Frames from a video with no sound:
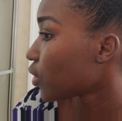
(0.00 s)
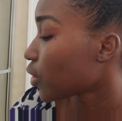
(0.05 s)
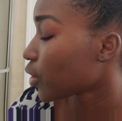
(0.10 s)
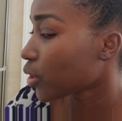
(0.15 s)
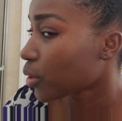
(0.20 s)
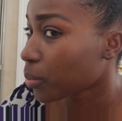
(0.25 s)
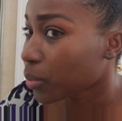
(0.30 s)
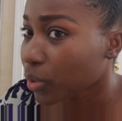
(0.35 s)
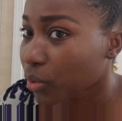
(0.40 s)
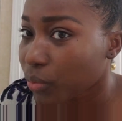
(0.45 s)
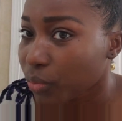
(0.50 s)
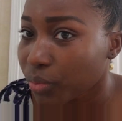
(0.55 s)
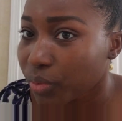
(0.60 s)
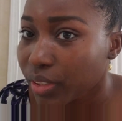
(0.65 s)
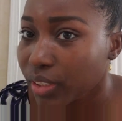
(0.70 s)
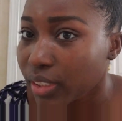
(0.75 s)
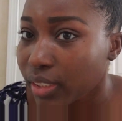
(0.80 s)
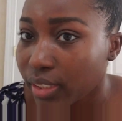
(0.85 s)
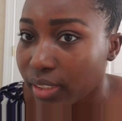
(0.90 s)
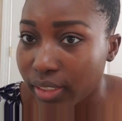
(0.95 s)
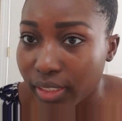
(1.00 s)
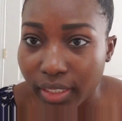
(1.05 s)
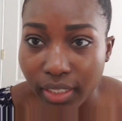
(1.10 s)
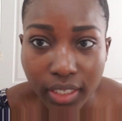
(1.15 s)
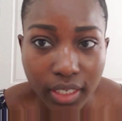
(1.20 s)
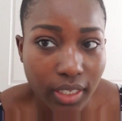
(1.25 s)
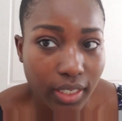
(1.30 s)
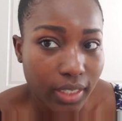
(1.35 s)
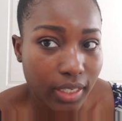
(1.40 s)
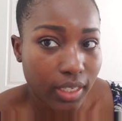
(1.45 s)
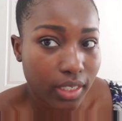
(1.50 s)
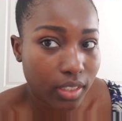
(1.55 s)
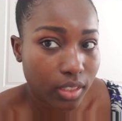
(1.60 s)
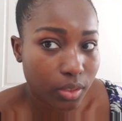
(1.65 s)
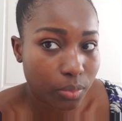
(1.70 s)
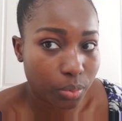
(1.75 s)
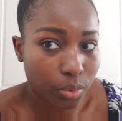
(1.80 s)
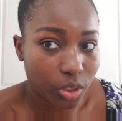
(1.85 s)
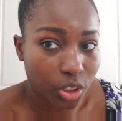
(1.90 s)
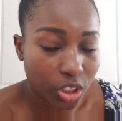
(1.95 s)
you're able to really get an
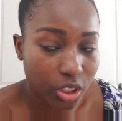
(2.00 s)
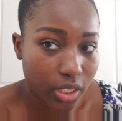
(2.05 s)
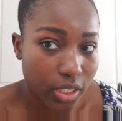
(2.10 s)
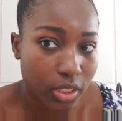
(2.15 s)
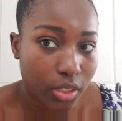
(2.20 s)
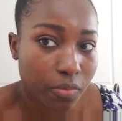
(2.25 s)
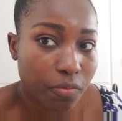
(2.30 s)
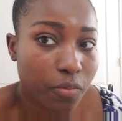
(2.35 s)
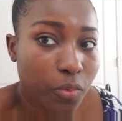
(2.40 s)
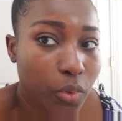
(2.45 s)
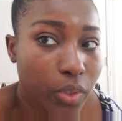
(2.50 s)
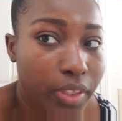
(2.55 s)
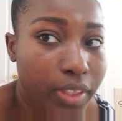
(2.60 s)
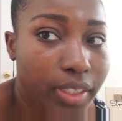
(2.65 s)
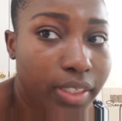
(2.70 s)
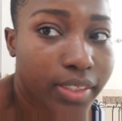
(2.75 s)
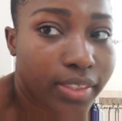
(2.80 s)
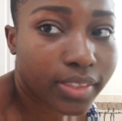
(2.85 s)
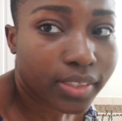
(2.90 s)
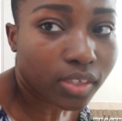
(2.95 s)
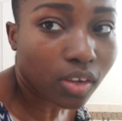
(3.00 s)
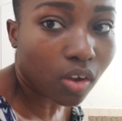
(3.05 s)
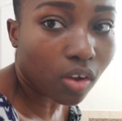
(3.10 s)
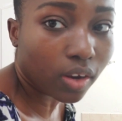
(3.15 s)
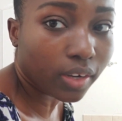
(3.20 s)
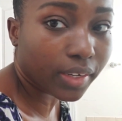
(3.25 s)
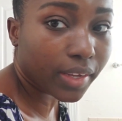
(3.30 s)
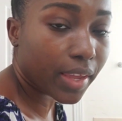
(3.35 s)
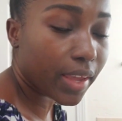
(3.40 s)
appreciation for this on